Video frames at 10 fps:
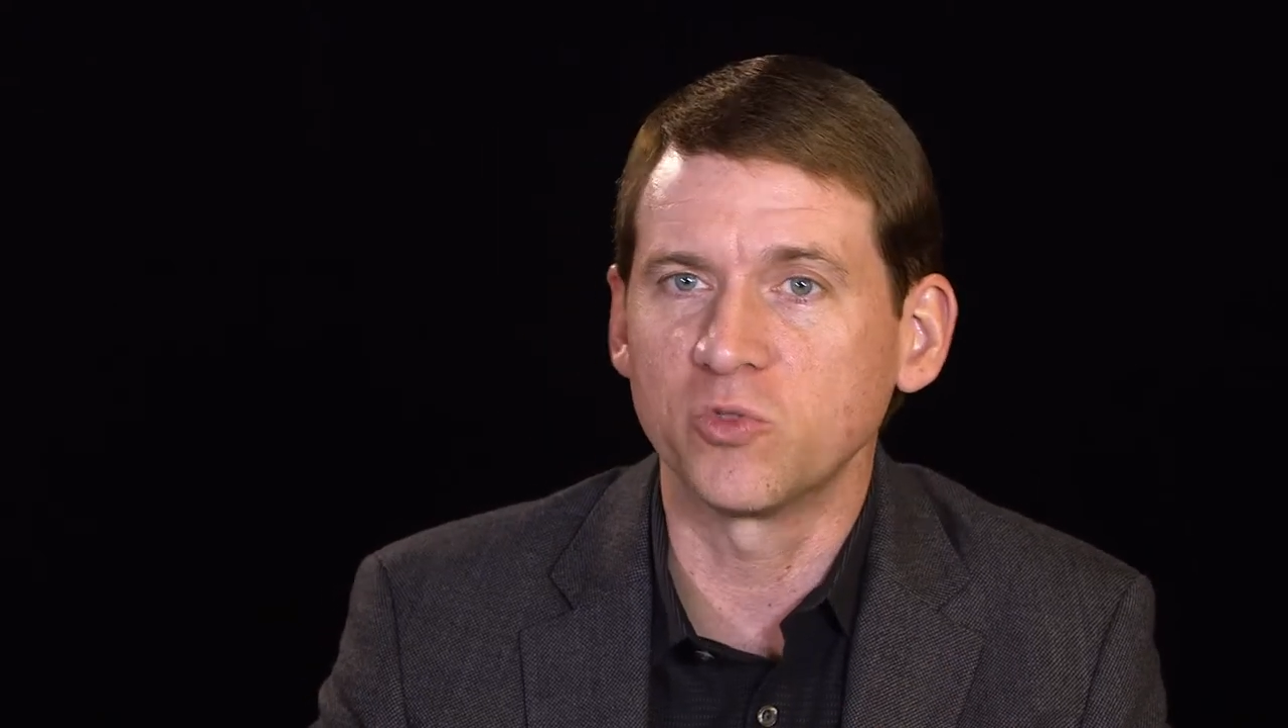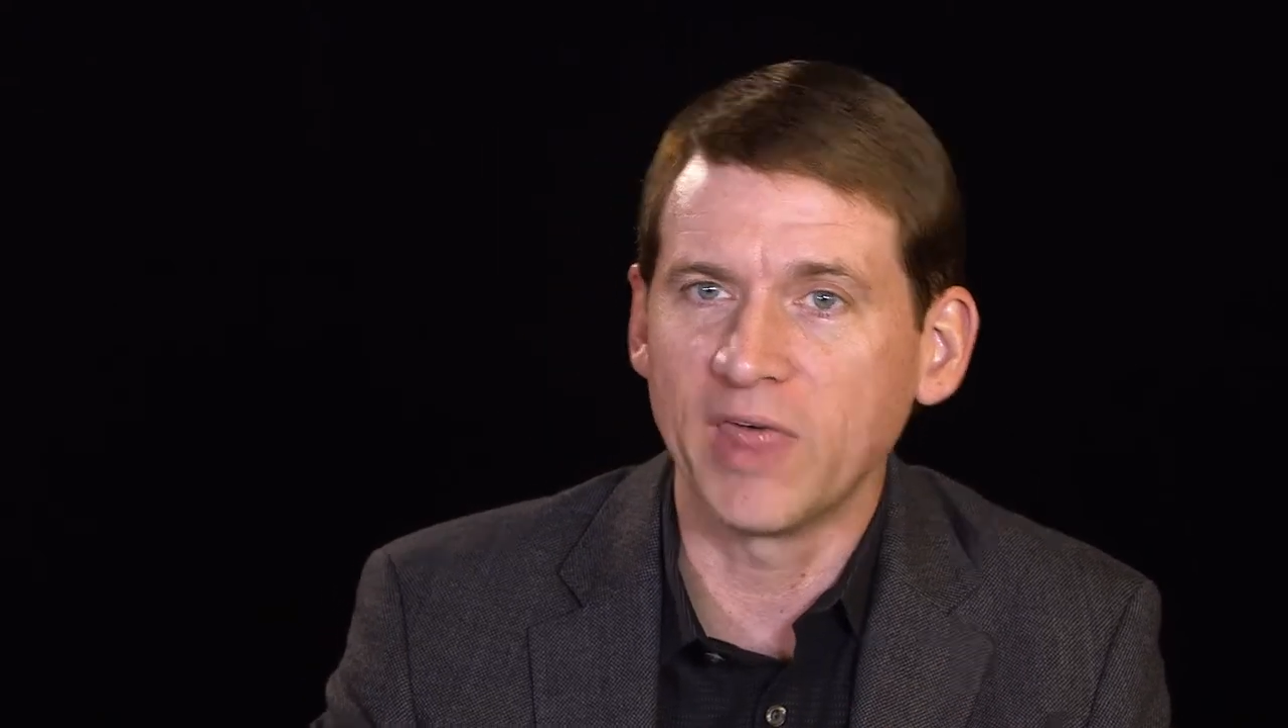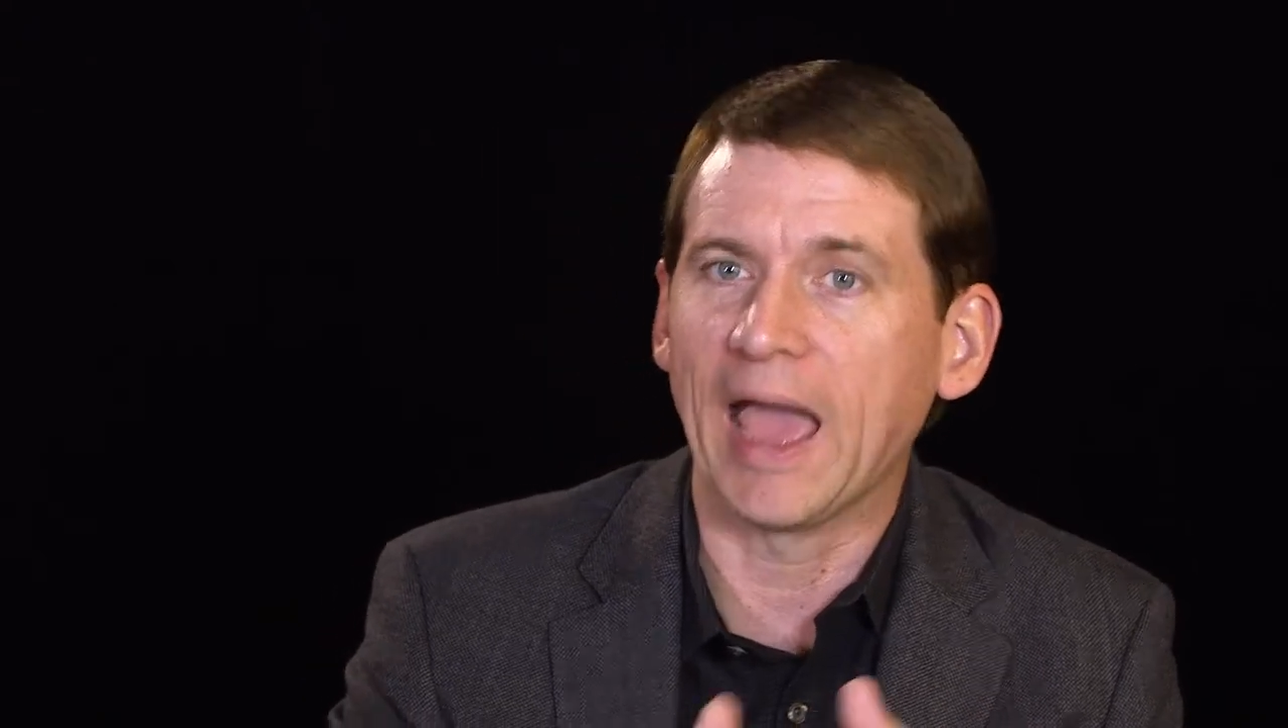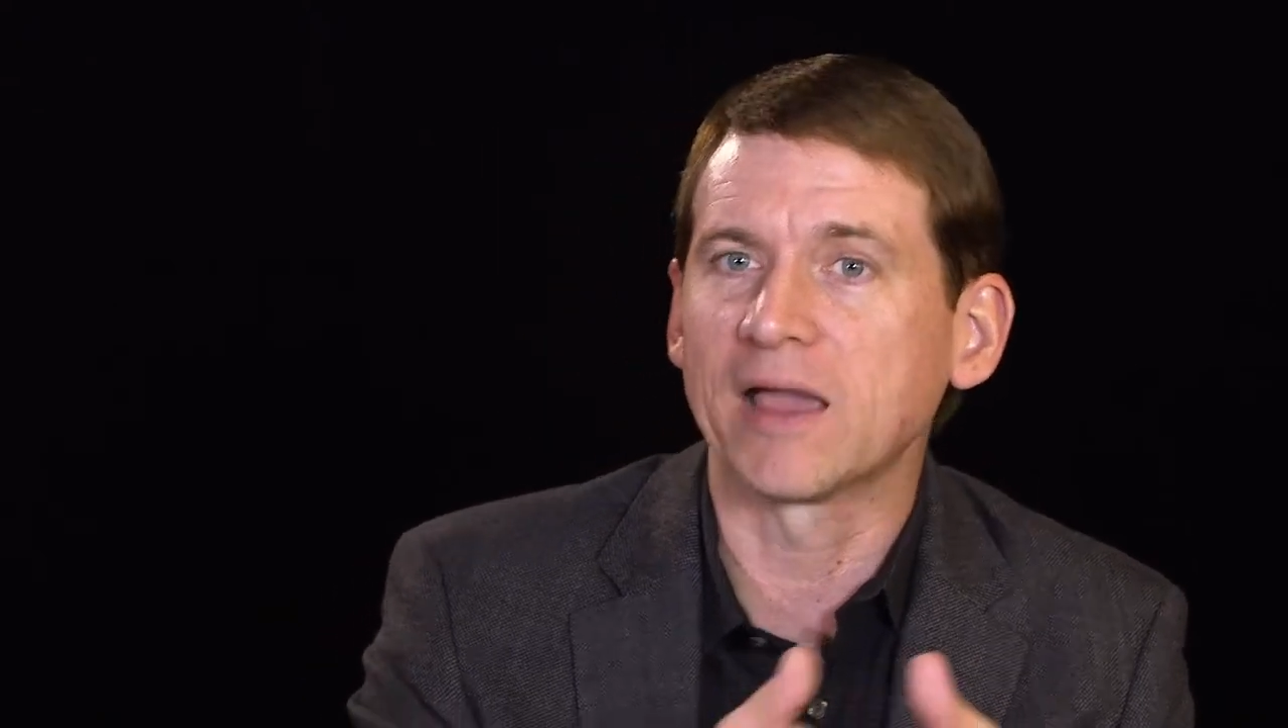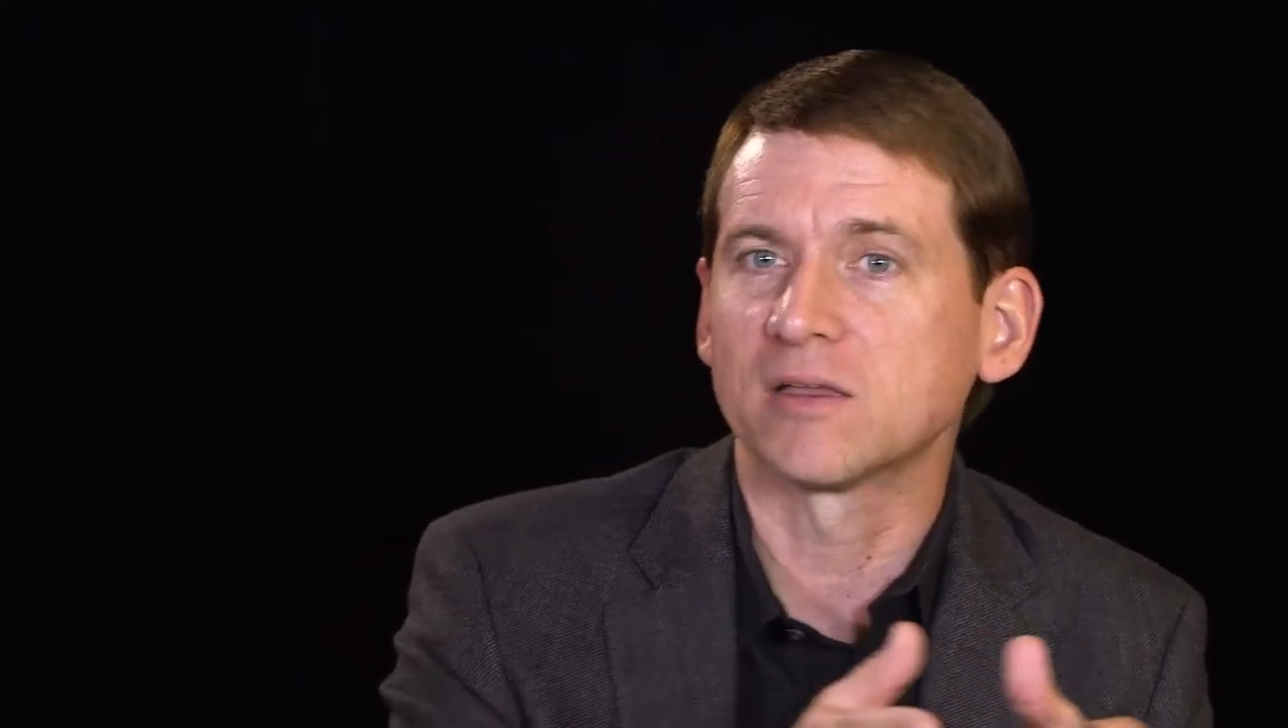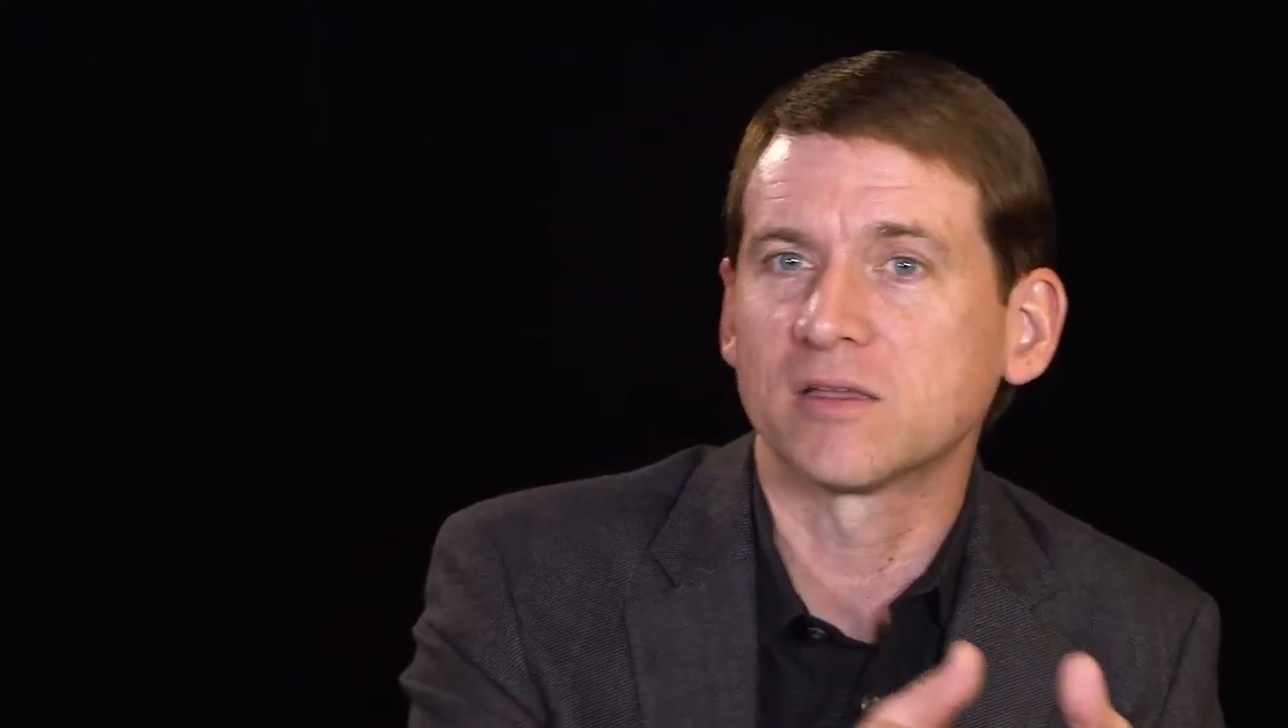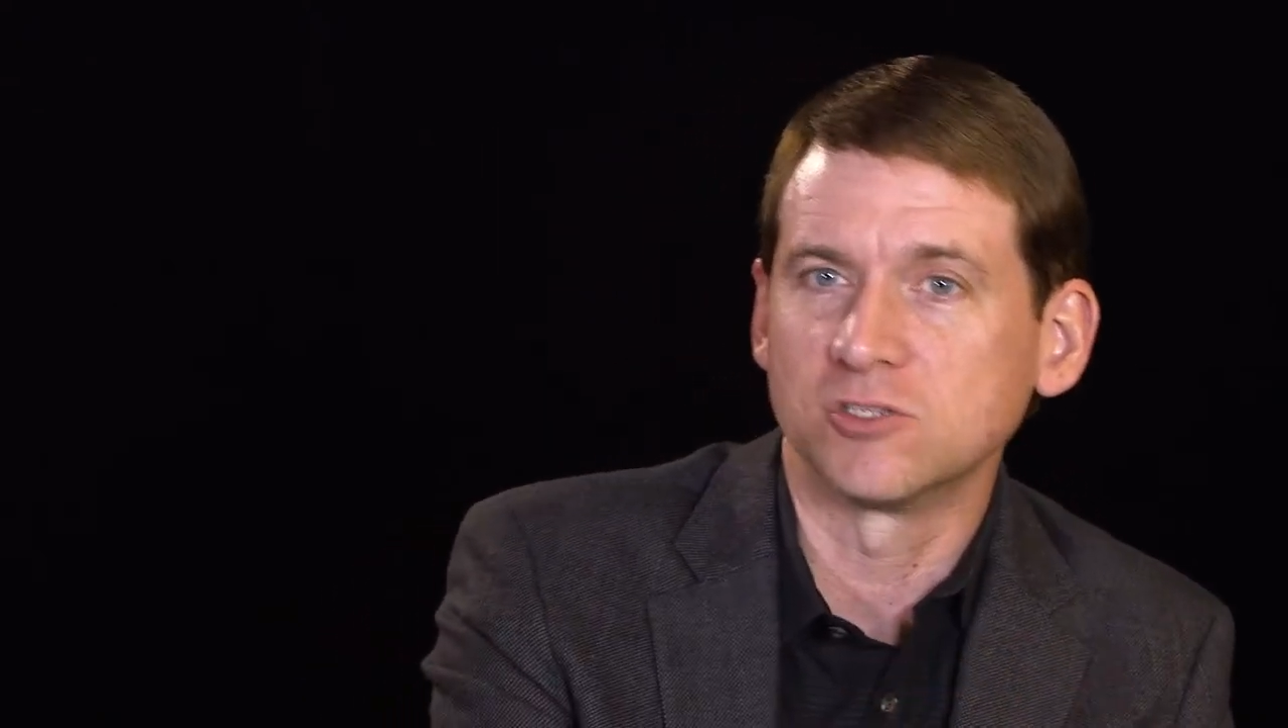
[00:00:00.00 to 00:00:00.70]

to that